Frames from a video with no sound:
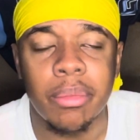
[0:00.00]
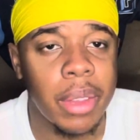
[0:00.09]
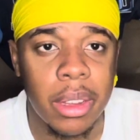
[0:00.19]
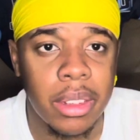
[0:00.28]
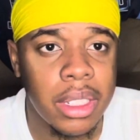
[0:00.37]
mentioned
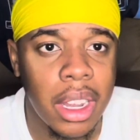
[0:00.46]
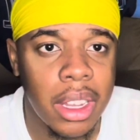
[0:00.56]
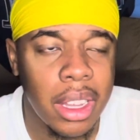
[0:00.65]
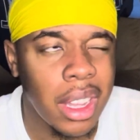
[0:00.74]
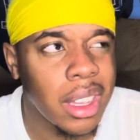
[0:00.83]
they
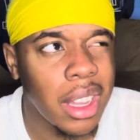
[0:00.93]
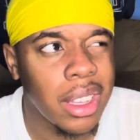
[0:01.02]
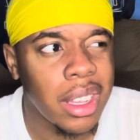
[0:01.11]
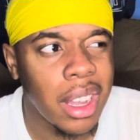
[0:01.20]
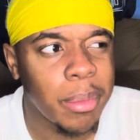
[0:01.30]
signed Malik
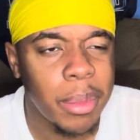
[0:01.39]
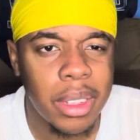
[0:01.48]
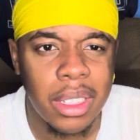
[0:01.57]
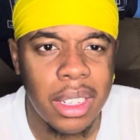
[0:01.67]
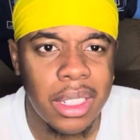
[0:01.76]

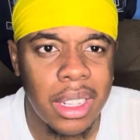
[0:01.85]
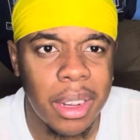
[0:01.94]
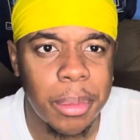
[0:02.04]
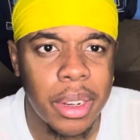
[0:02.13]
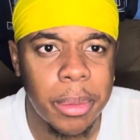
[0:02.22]

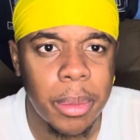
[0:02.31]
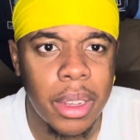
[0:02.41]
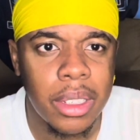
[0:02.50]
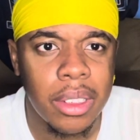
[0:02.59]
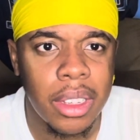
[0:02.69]

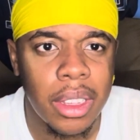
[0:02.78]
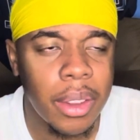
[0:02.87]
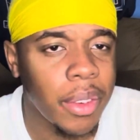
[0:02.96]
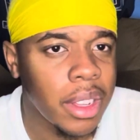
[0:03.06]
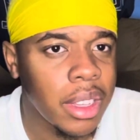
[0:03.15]
Beasley.
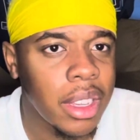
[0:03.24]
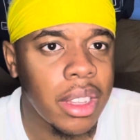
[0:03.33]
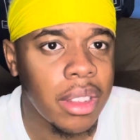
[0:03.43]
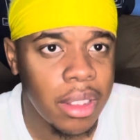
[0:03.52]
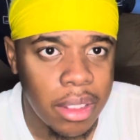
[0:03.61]
If I
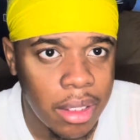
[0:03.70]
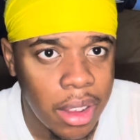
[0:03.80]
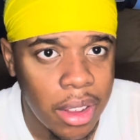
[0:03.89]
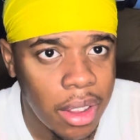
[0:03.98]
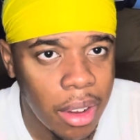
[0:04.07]
didn't, there
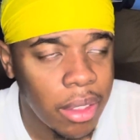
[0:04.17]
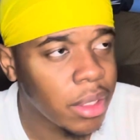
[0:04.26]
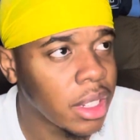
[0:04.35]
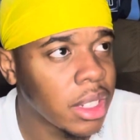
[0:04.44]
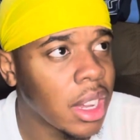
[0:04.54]
you go.
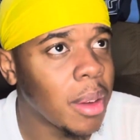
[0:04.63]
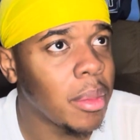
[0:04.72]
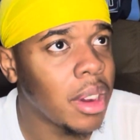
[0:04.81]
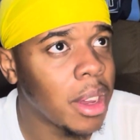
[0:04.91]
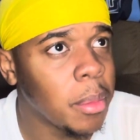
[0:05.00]
They signed
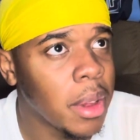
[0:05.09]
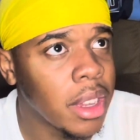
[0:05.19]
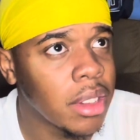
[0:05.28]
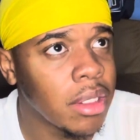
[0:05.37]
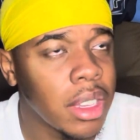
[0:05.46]
Malik
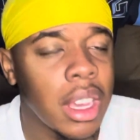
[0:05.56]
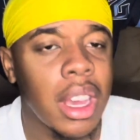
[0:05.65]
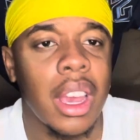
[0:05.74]
Beasley.